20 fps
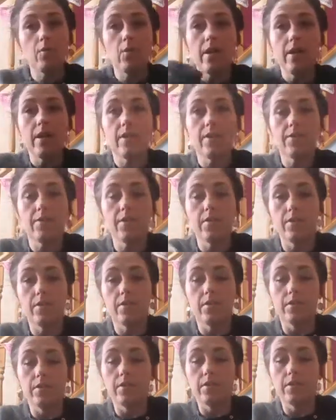with
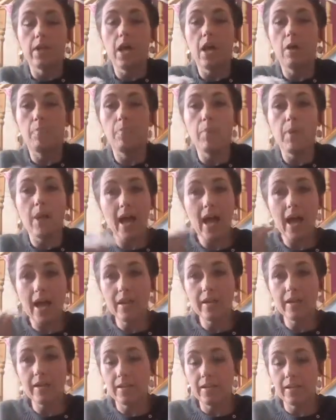a
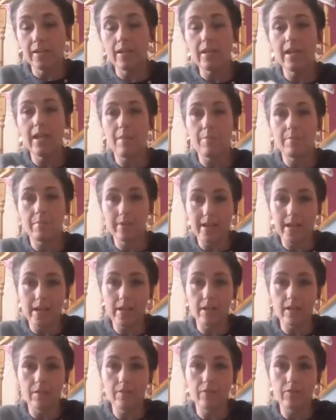black
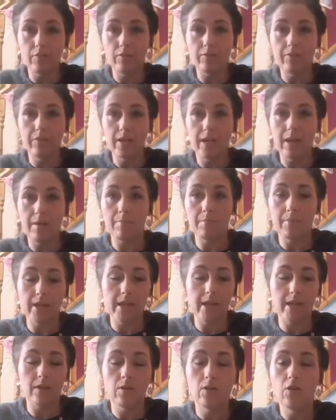lambkin, fluffy
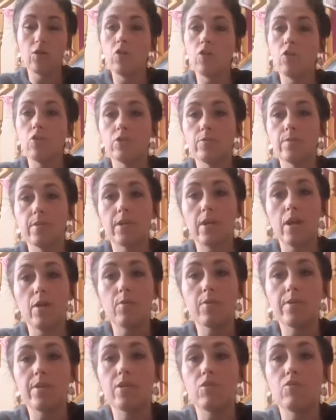lambkin, or do I go
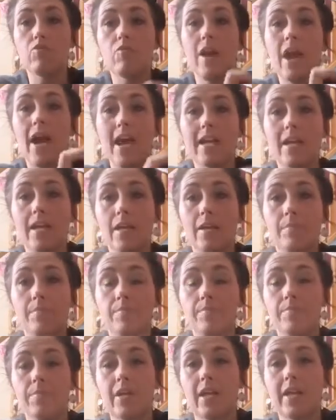with a grey,
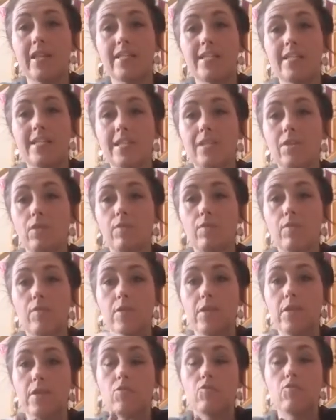like a
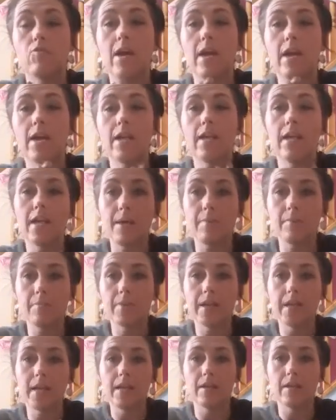silvery grey
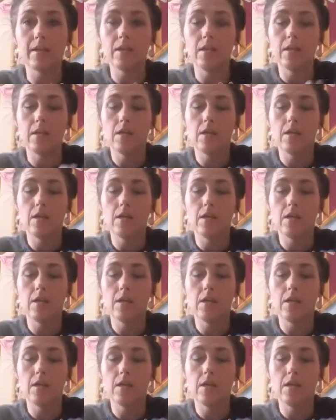lambkin?